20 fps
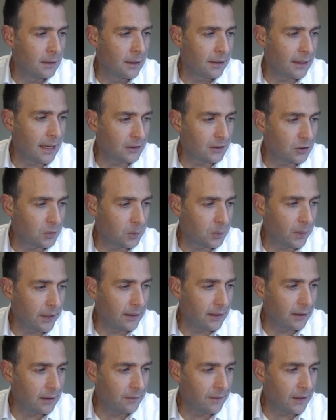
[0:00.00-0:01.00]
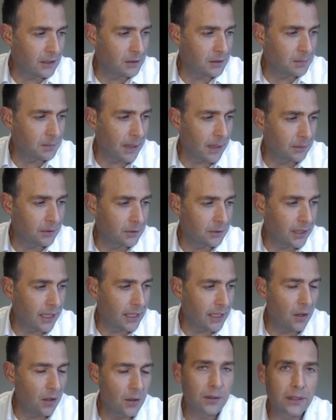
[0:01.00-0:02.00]
That's when an investment bank will
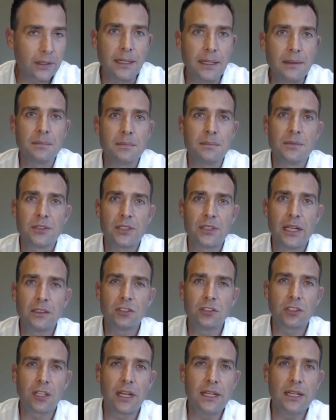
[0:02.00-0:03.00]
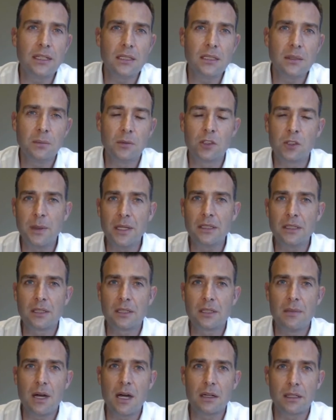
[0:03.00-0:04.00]
say, okay, sales trader would speak to
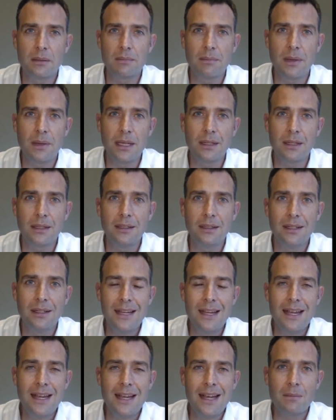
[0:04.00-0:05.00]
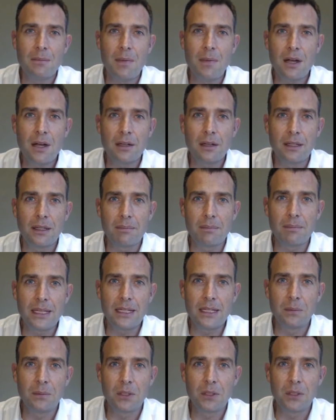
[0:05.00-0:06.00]
the market maker, and the market
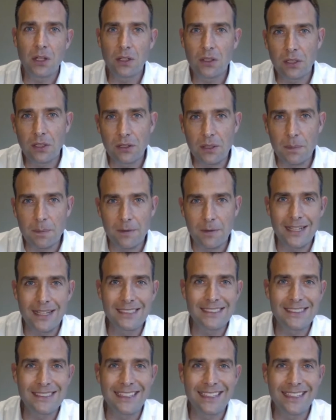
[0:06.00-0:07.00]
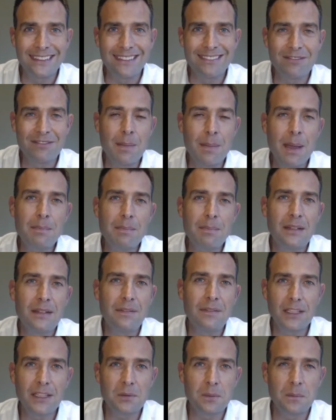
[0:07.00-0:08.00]
maker would look at the pricing, and remember, the
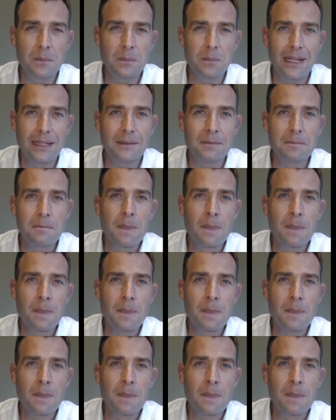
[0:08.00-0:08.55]
investment bank,